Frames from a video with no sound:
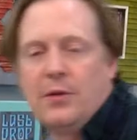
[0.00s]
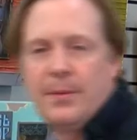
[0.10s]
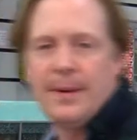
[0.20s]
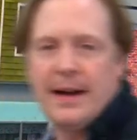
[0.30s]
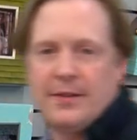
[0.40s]

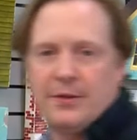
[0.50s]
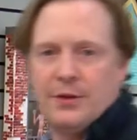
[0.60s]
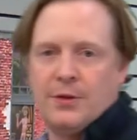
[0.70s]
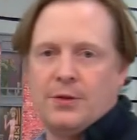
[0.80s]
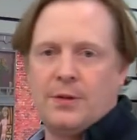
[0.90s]
going back
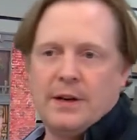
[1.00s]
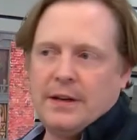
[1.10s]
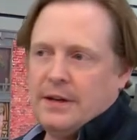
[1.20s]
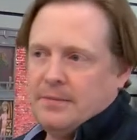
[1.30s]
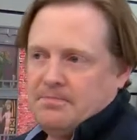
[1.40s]
through
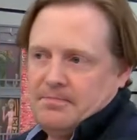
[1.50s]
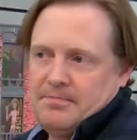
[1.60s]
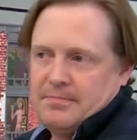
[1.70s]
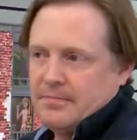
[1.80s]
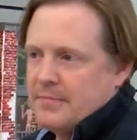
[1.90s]

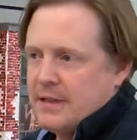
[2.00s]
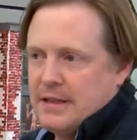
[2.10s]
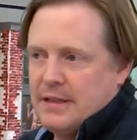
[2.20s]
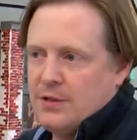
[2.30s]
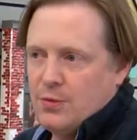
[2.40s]

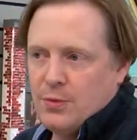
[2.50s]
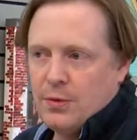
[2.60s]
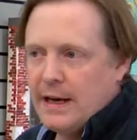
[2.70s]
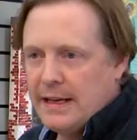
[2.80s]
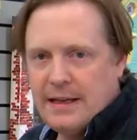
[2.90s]

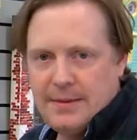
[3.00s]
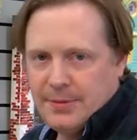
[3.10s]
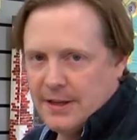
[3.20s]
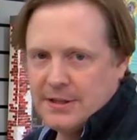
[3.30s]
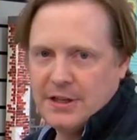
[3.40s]
20
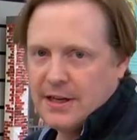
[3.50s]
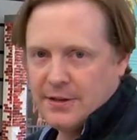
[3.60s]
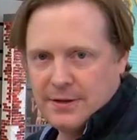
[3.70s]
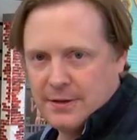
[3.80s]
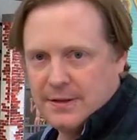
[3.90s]
plus
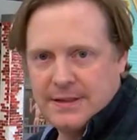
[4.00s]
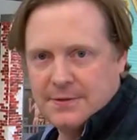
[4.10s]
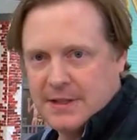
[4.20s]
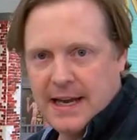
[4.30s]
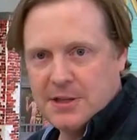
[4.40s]
years
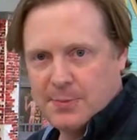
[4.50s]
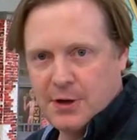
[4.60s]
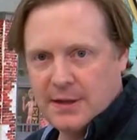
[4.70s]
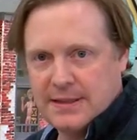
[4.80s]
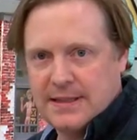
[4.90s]
of
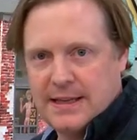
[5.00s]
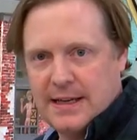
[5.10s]
sketchbooks